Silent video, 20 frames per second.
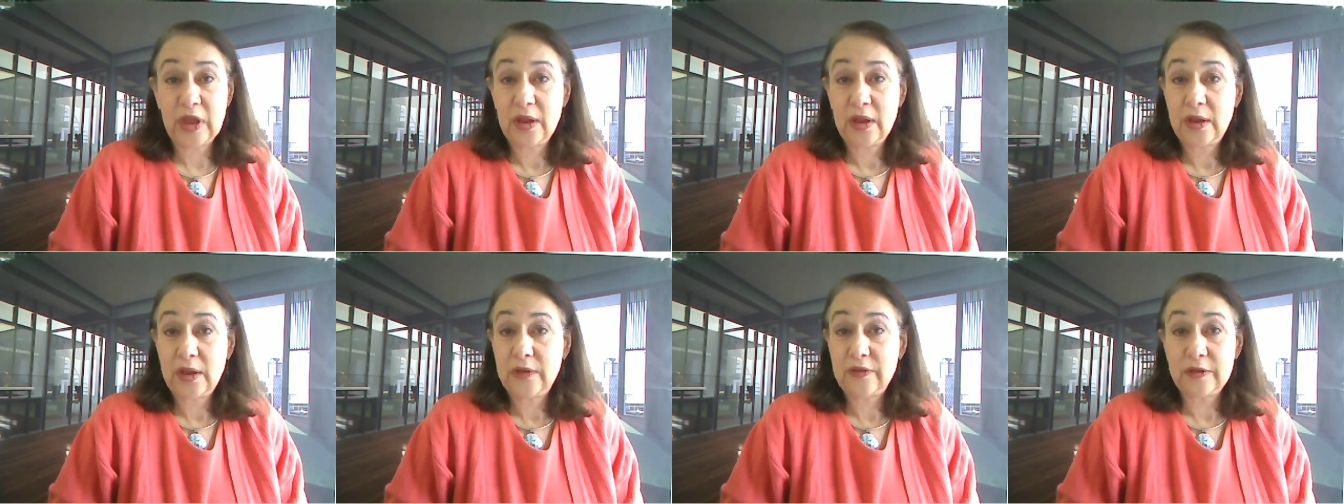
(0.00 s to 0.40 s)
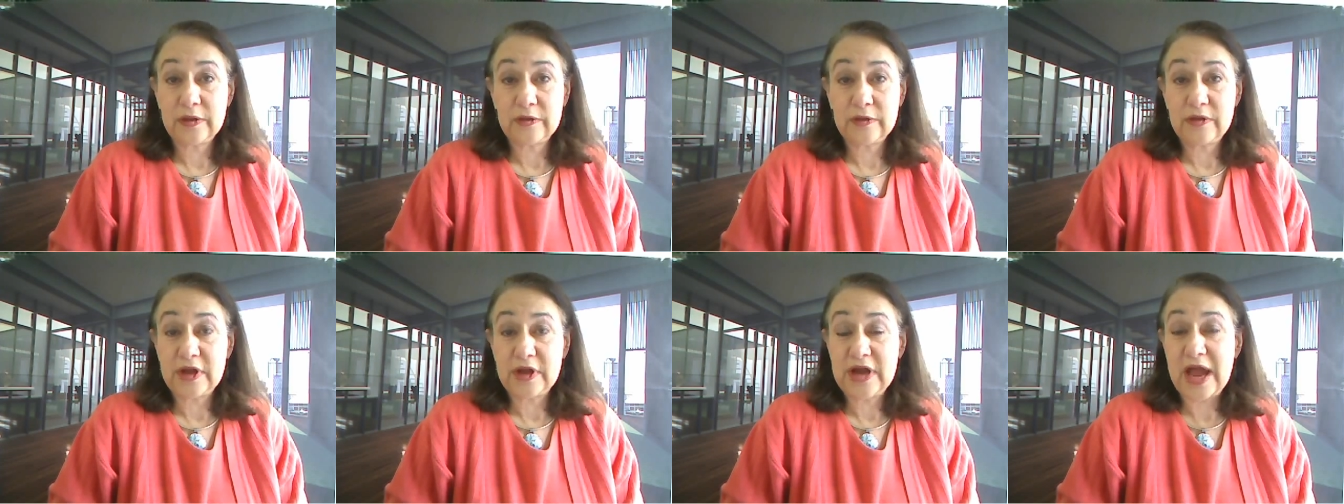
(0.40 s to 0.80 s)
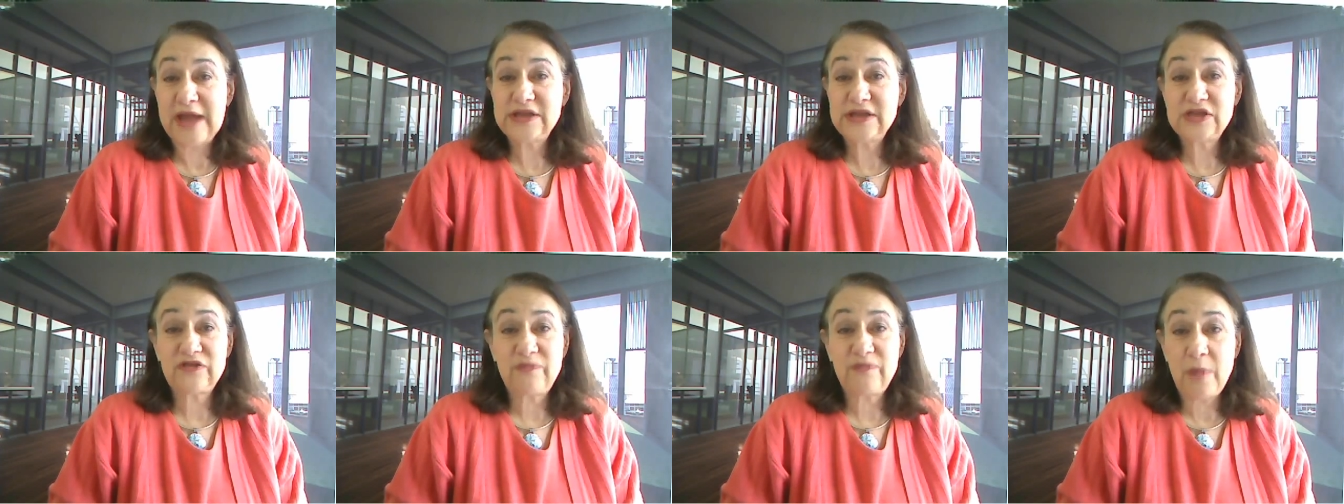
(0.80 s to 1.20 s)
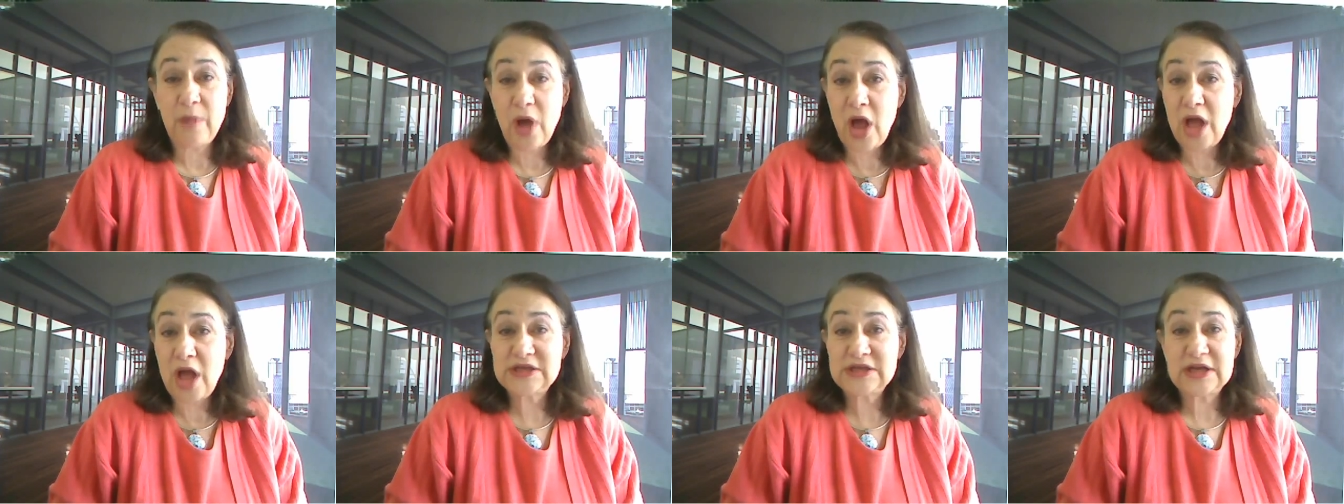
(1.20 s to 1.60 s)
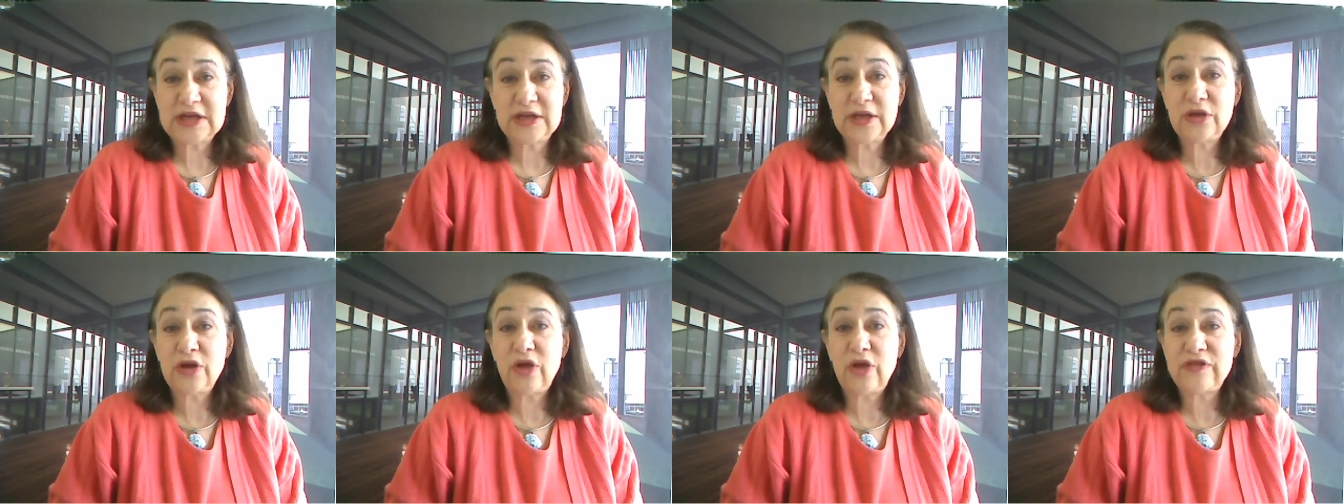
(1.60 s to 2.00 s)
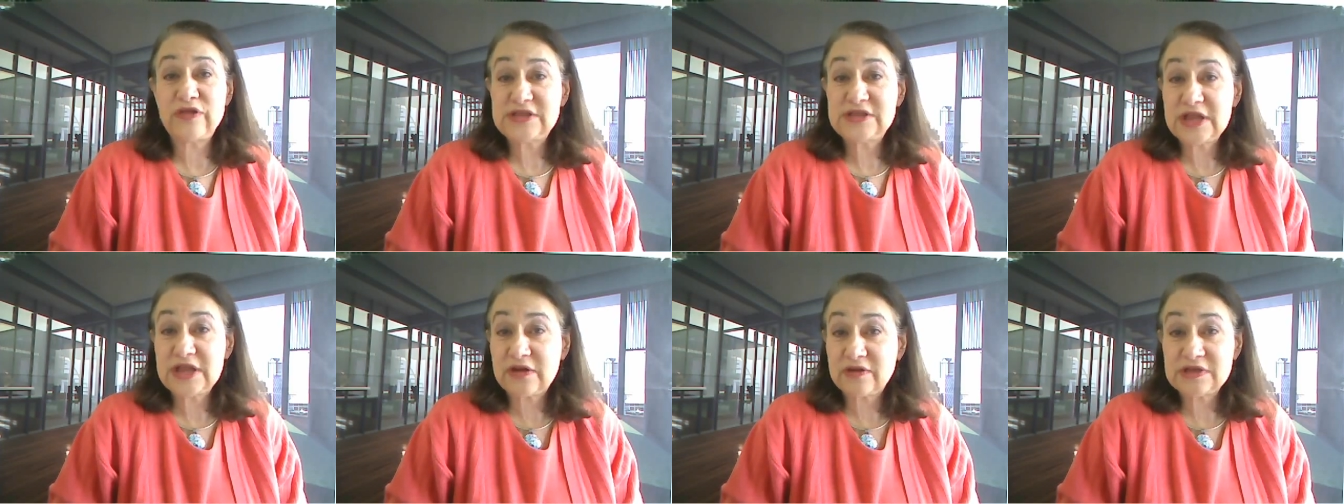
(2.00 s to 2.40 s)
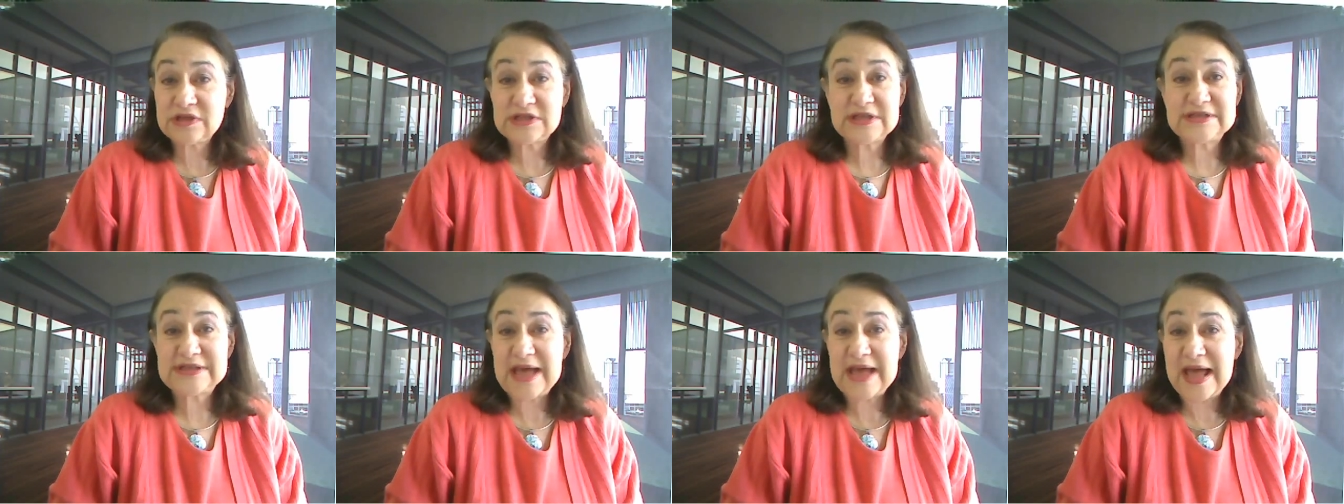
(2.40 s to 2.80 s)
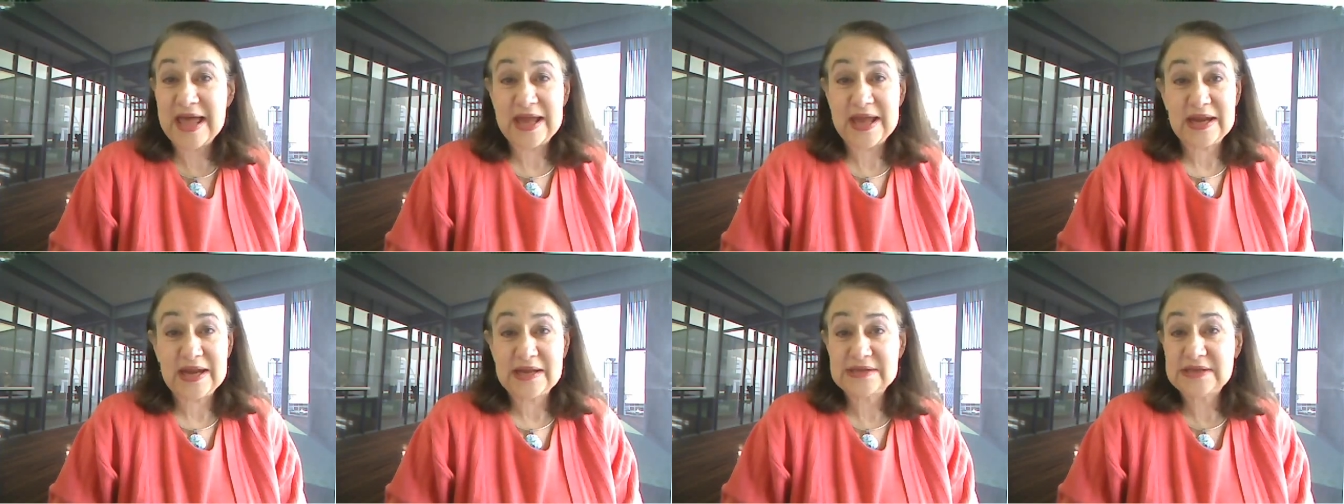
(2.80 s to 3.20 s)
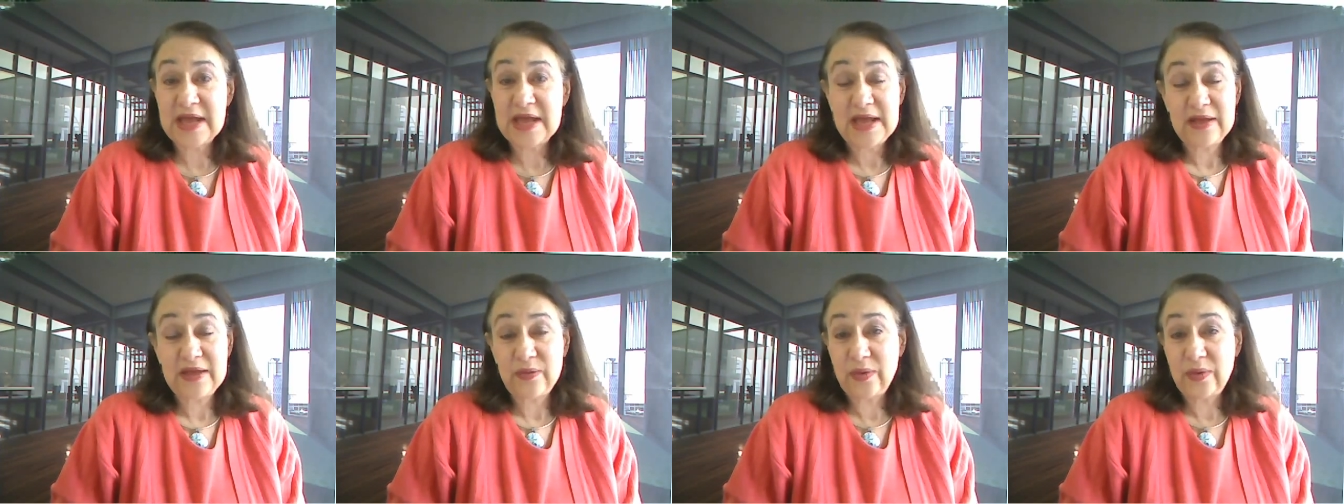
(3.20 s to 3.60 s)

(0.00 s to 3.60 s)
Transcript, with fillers: we know the, we Knights know of Malta, you know, the secret societies.